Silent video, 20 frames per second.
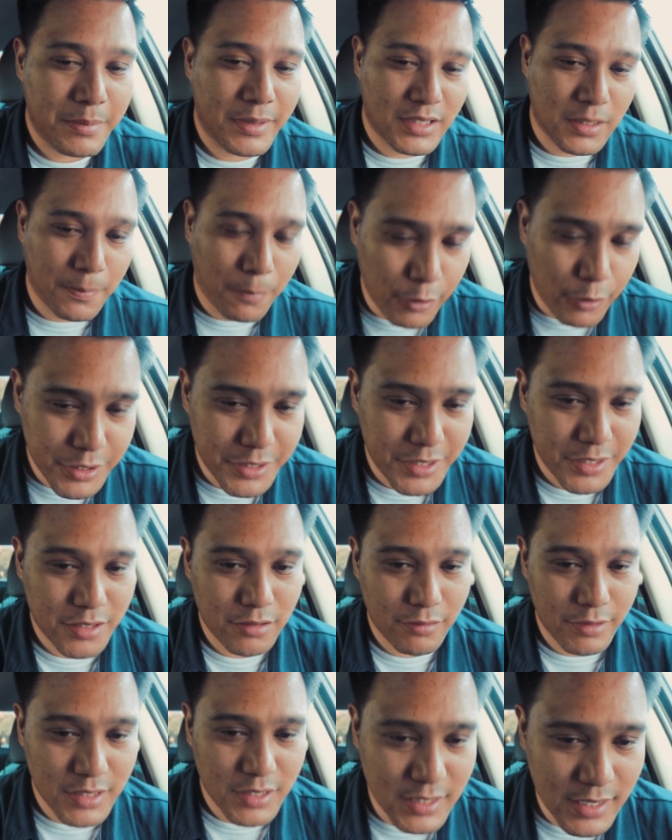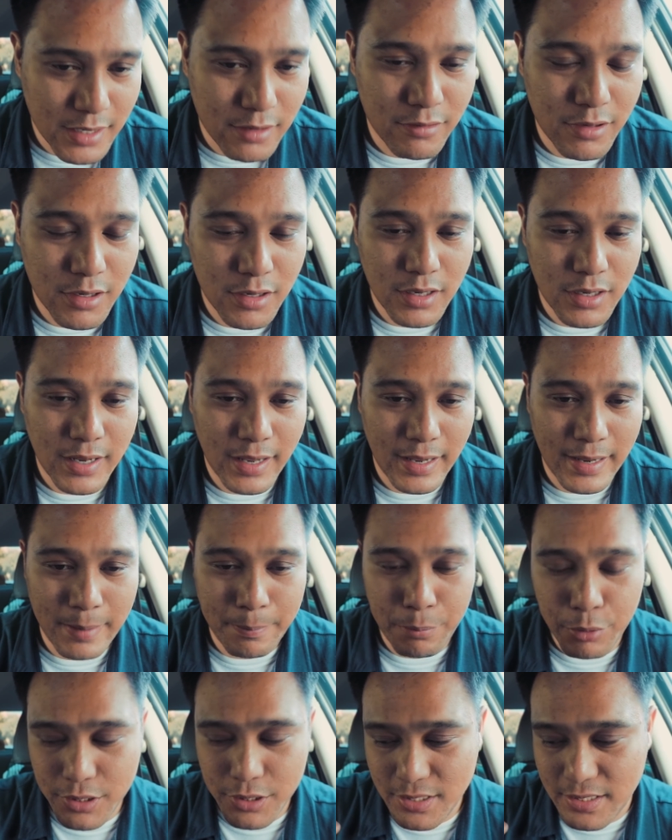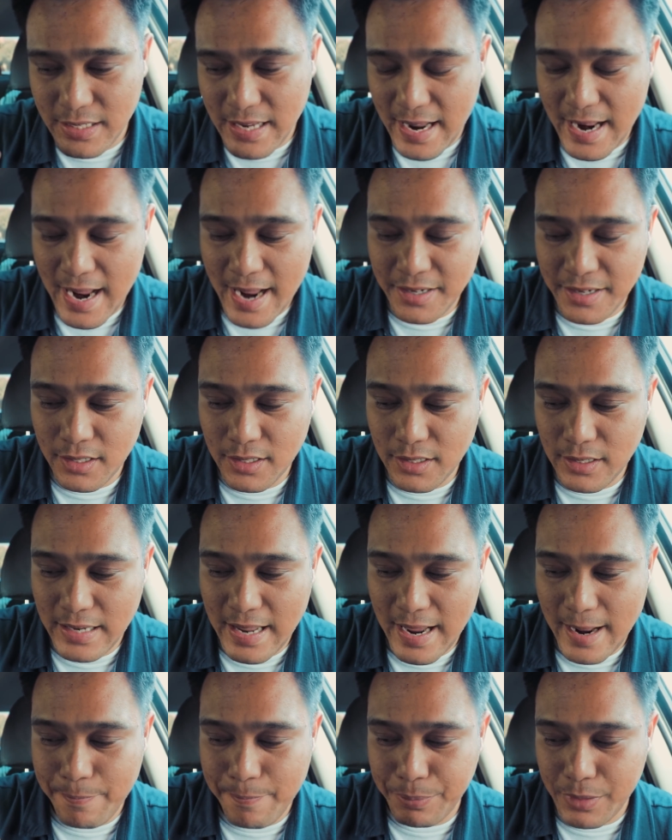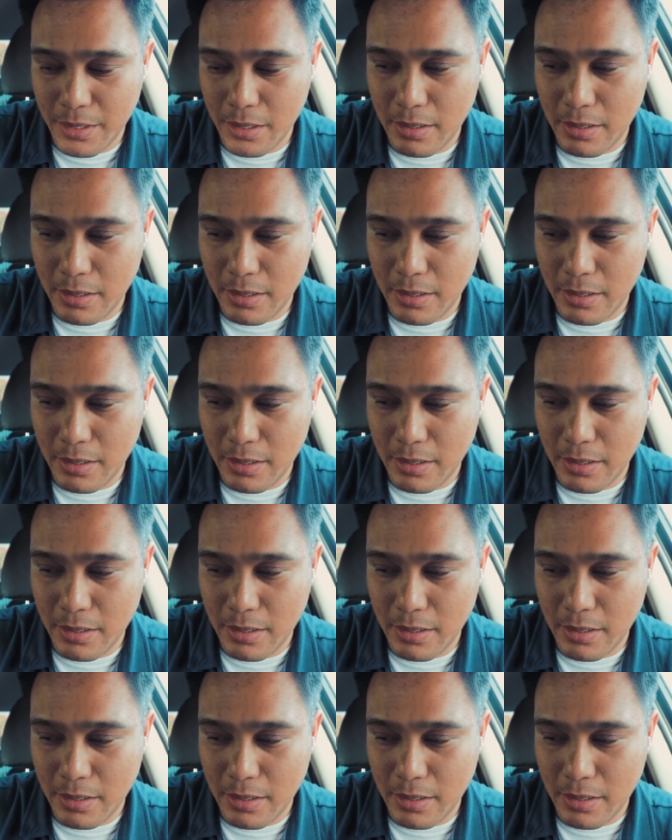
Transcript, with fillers: makes a purchase or etc it pushes that analytics that